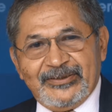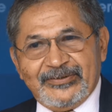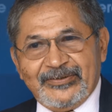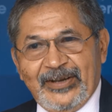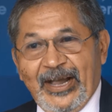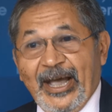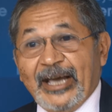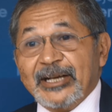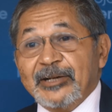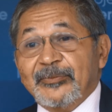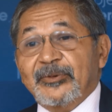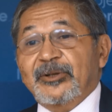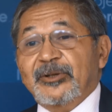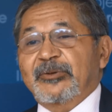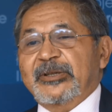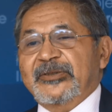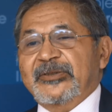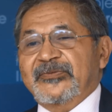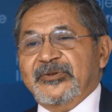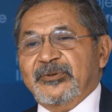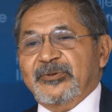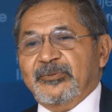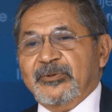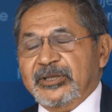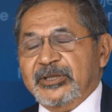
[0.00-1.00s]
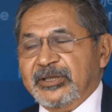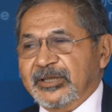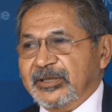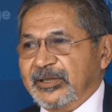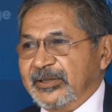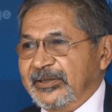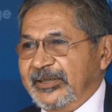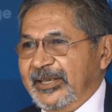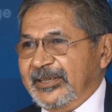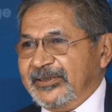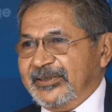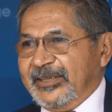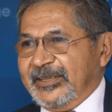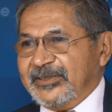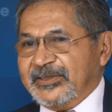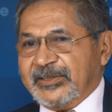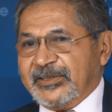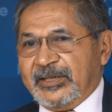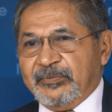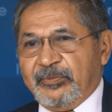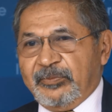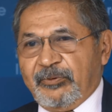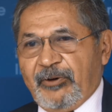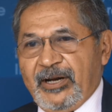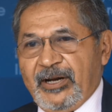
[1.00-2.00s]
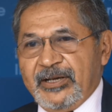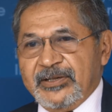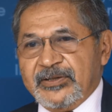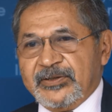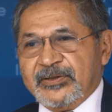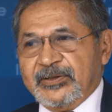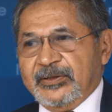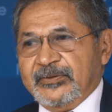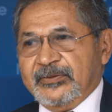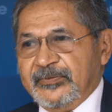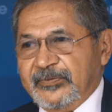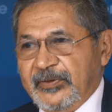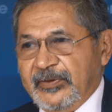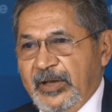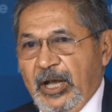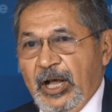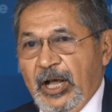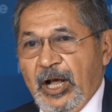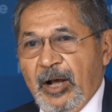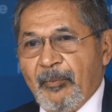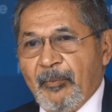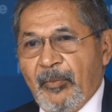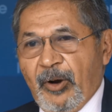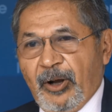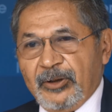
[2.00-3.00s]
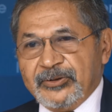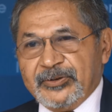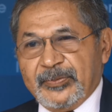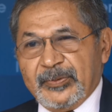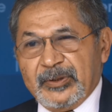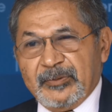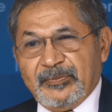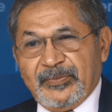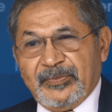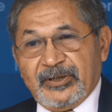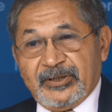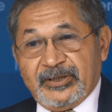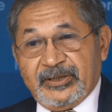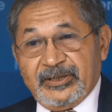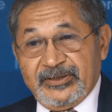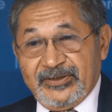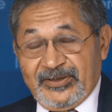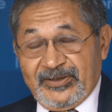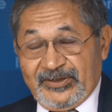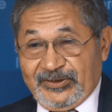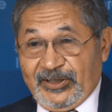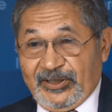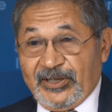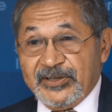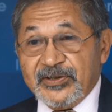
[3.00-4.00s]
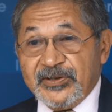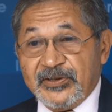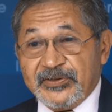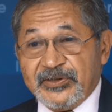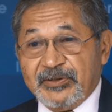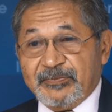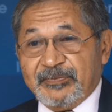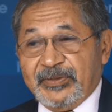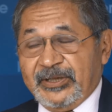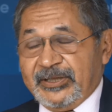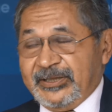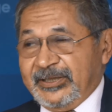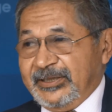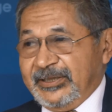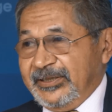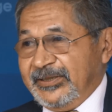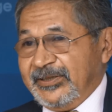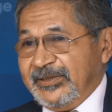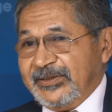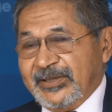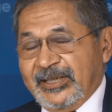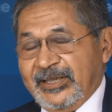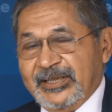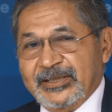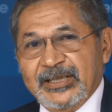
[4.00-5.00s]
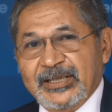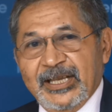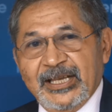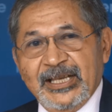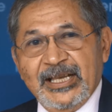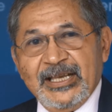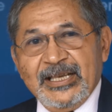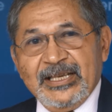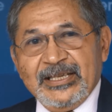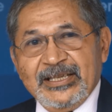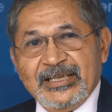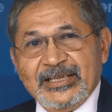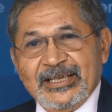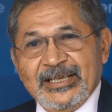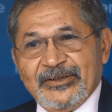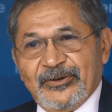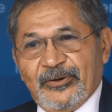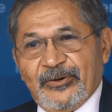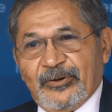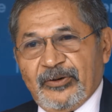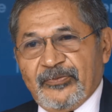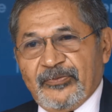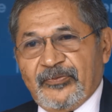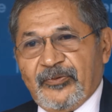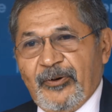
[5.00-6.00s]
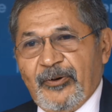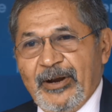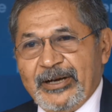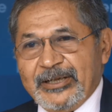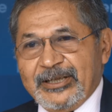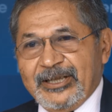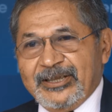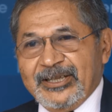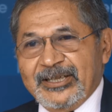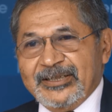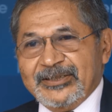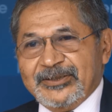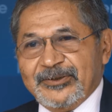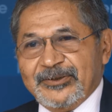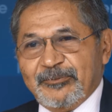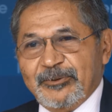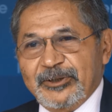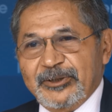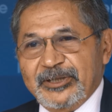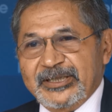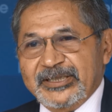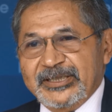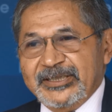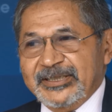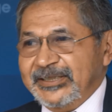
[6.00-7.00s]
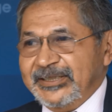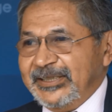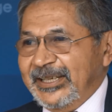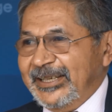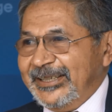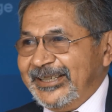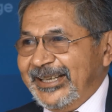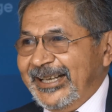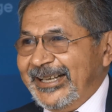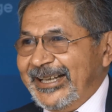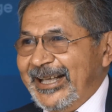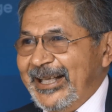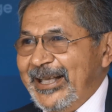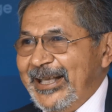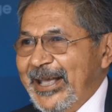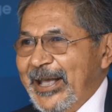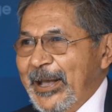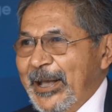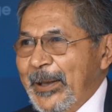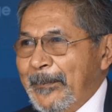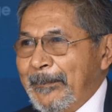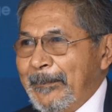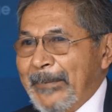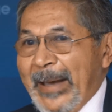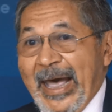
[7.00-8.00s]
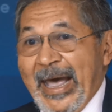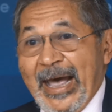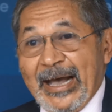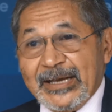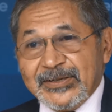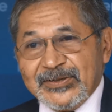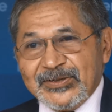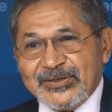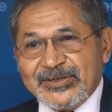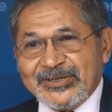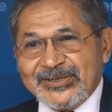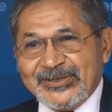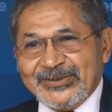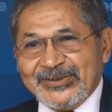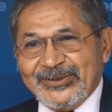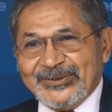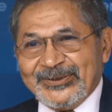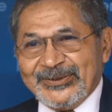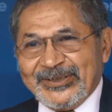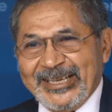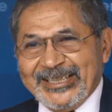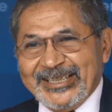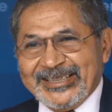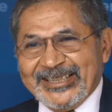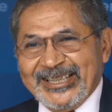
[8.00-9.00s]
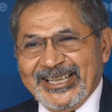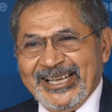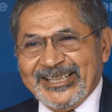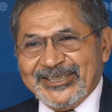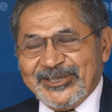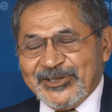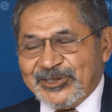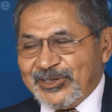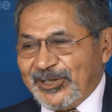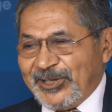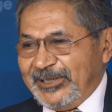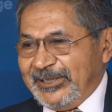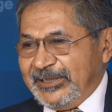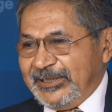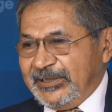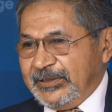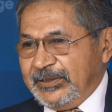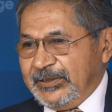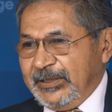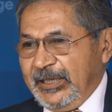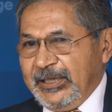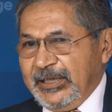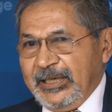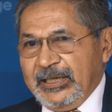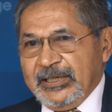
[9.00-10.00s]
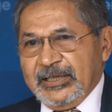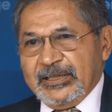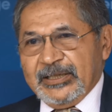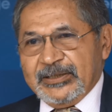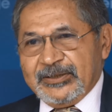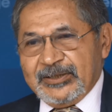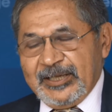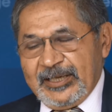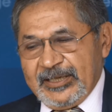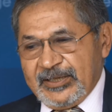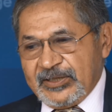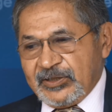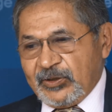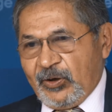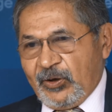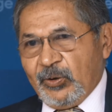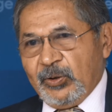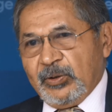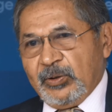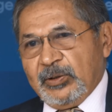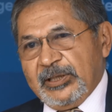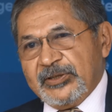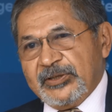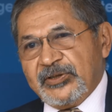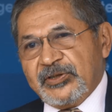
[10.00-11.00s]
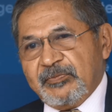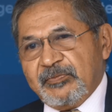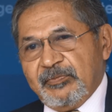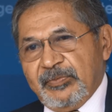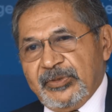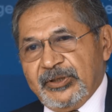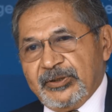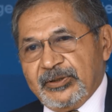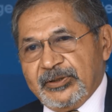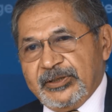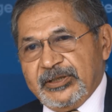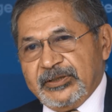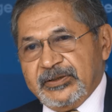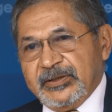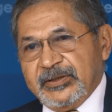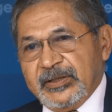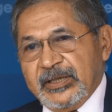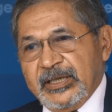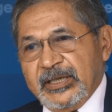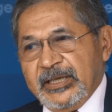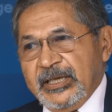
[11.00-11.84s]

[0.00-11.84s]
animal, if you will, that's comprised of multiple parties, dozens of parties. And in order for anything to really pass or get legislated, it takes coalition building.